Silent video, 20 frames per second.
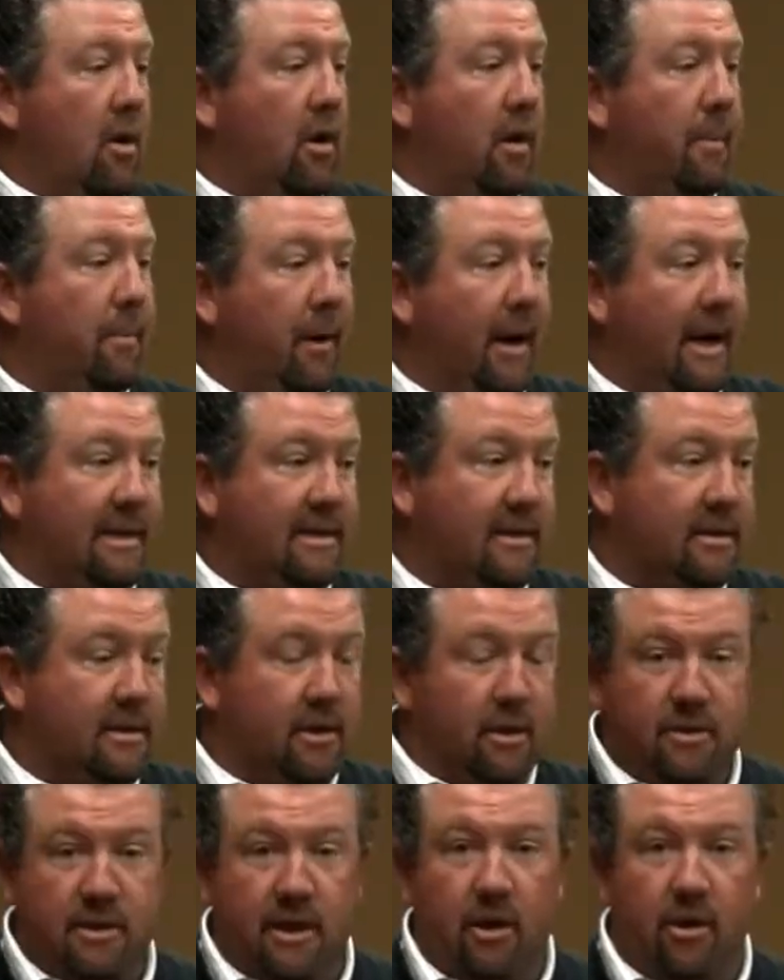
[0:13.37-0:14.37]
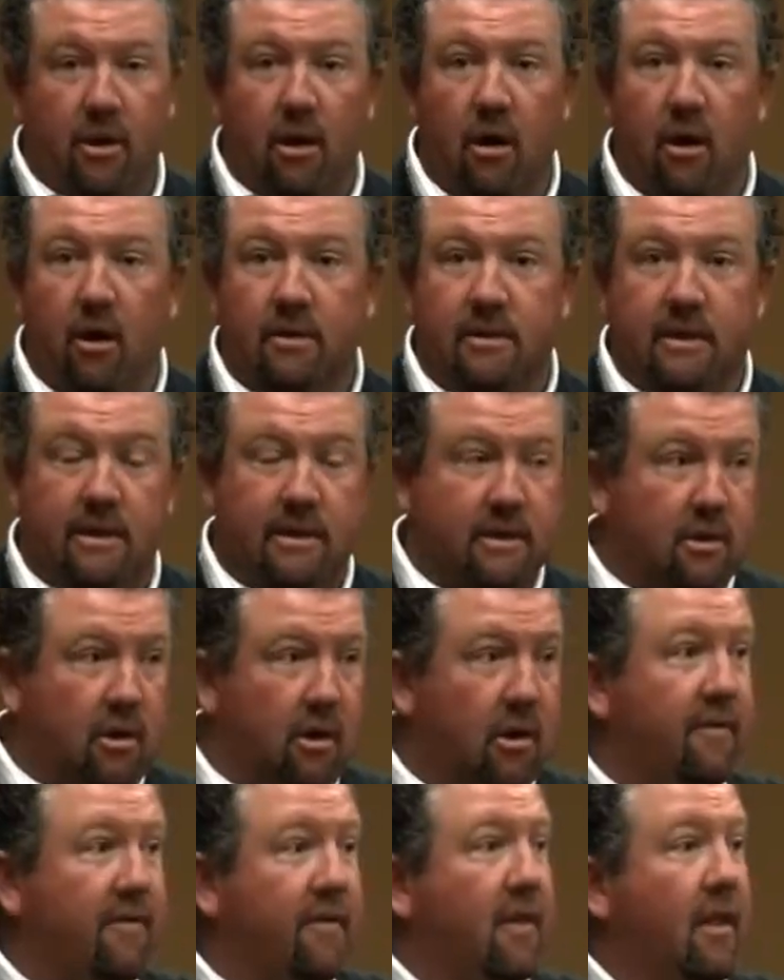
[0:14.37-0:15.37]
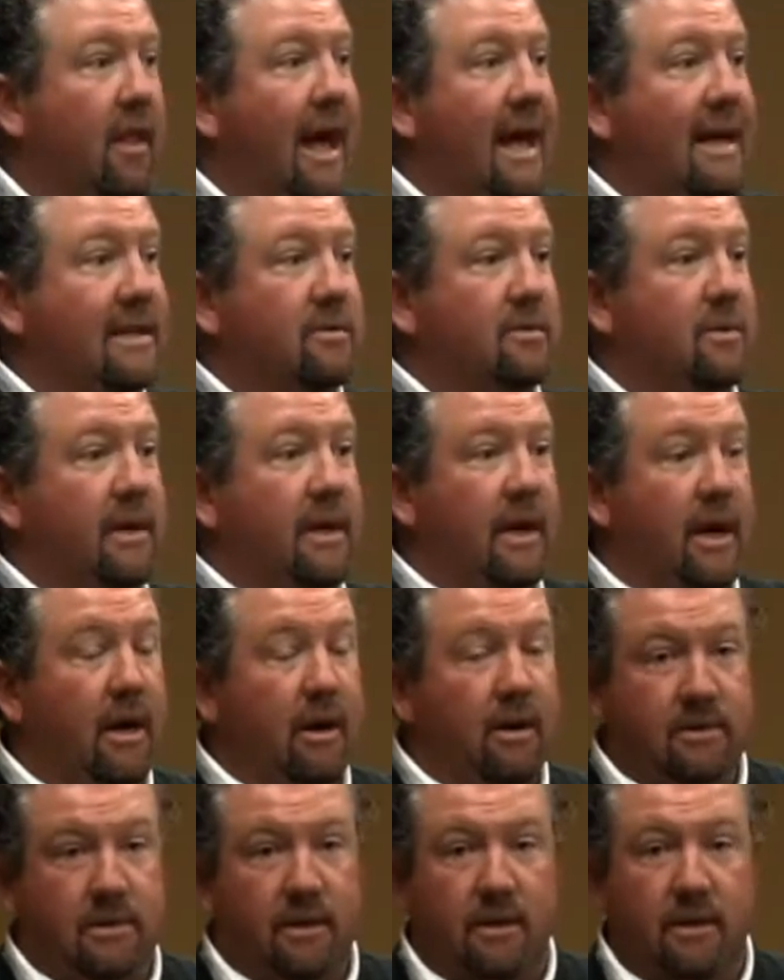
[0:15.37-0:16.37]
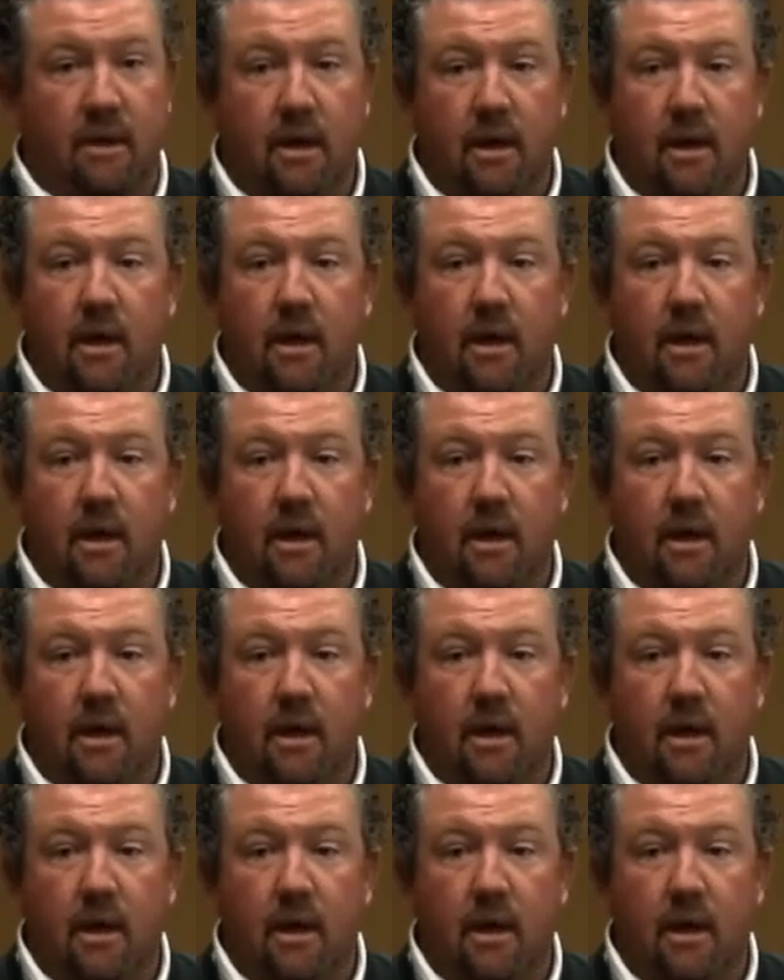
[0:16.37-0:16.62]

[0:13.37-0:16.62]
replacing 2 senior guards that have started for the last 3 years and